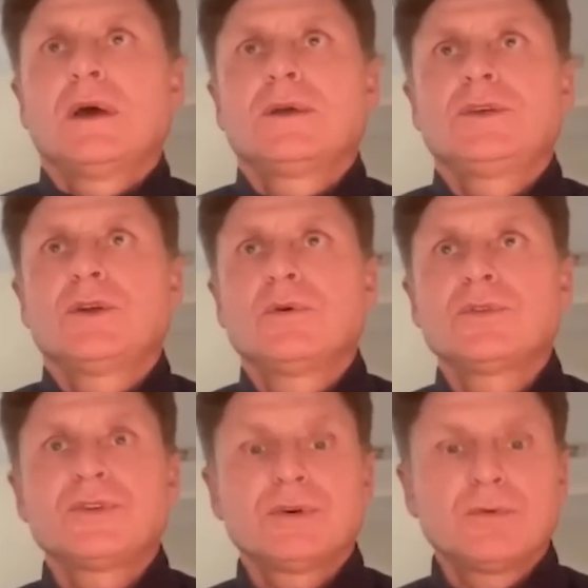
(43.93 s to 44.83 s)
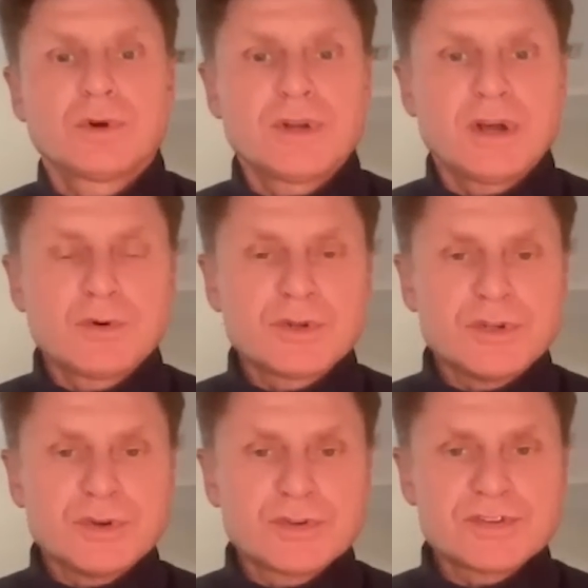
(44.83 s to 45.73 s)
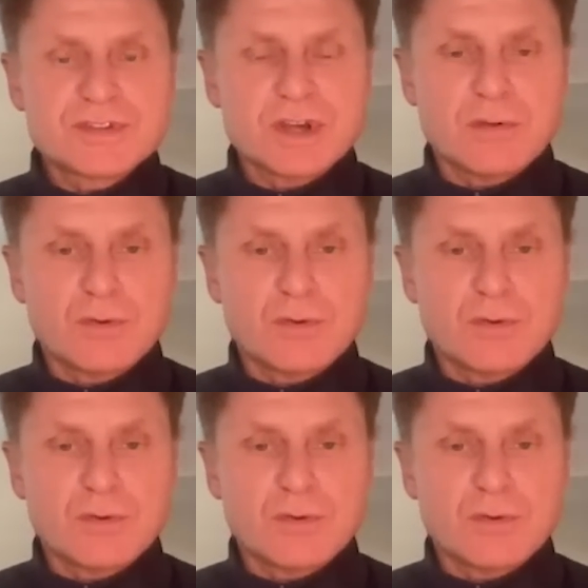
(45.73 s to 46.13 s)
You know, the word I would use uh,